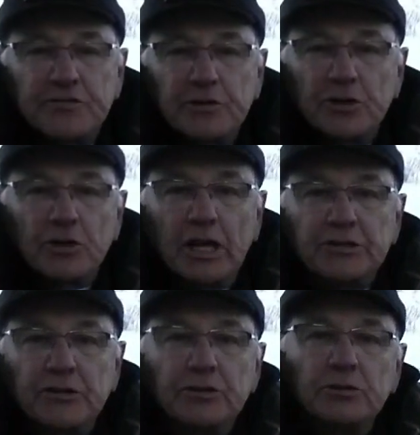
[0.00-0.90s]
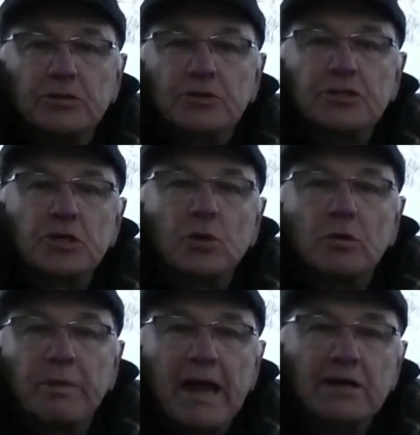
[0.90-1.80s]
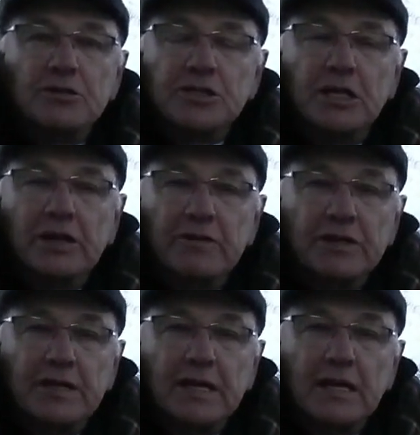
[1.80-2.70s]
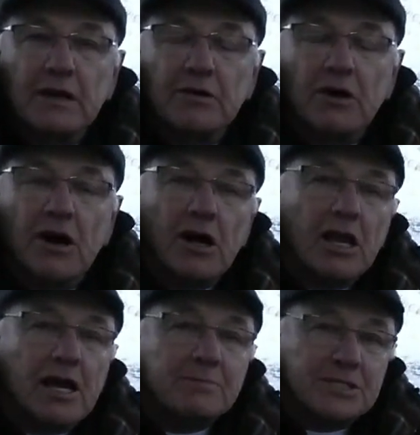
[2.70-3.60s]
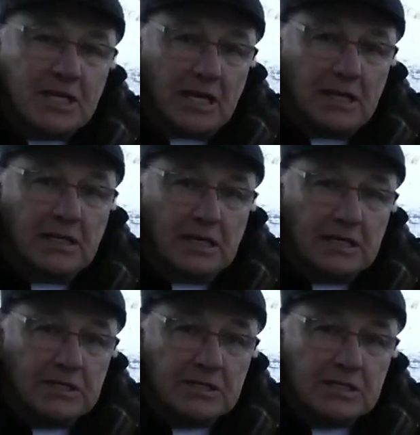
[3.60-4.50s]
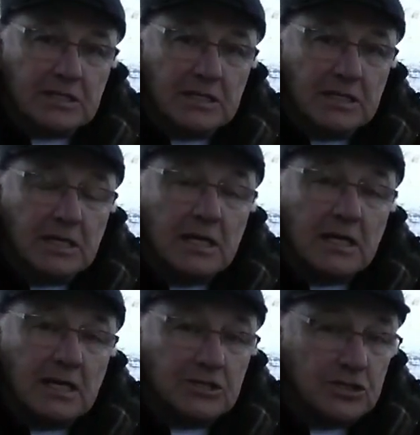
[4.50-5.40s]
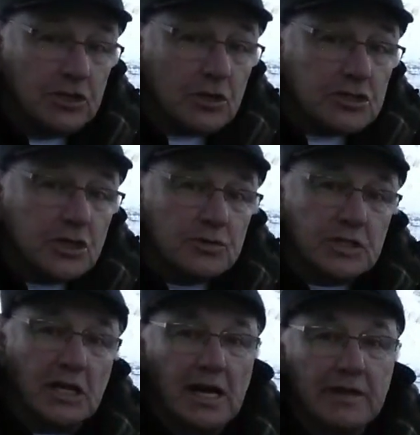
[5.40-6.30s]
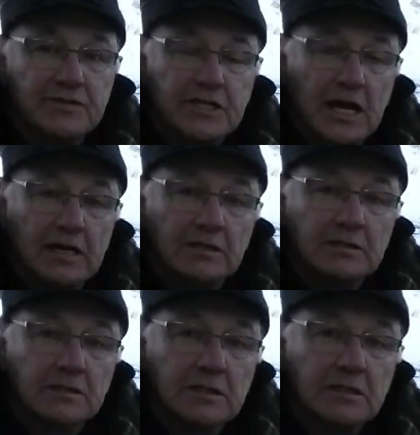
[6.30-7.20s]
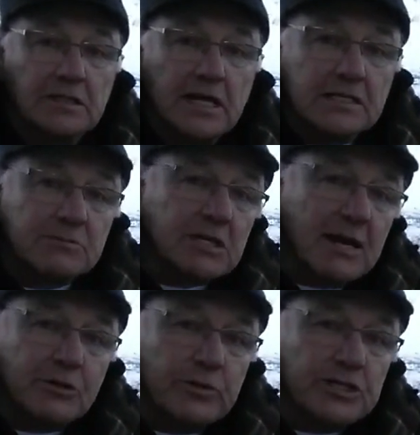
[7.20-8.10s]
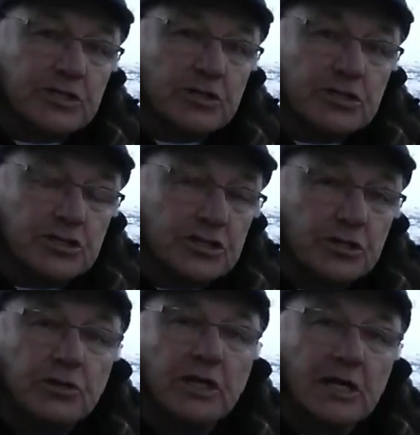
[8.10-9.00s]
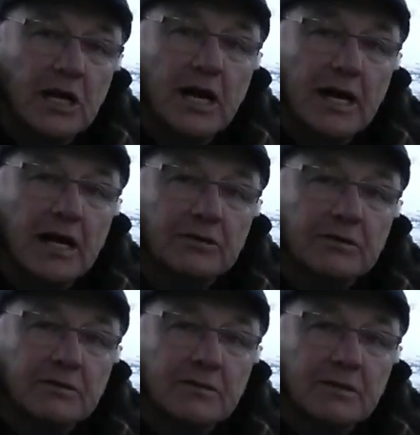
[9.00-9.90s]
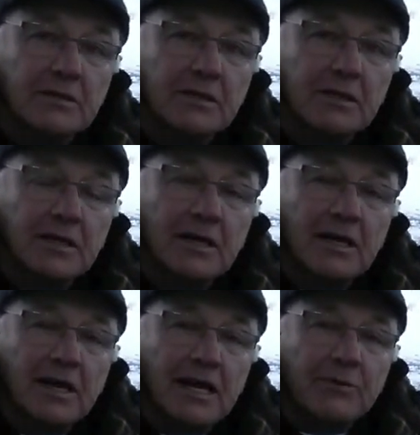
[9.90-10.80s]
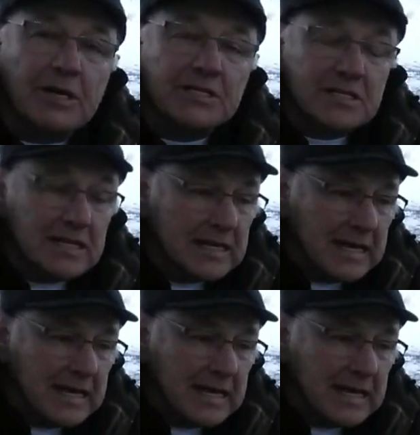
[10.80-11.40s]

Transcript: for your electrical, your solar panels and everything. All I'm saying is, it's your chosen lifestyle. Take some time to research it so you don't get caught out. Anyways,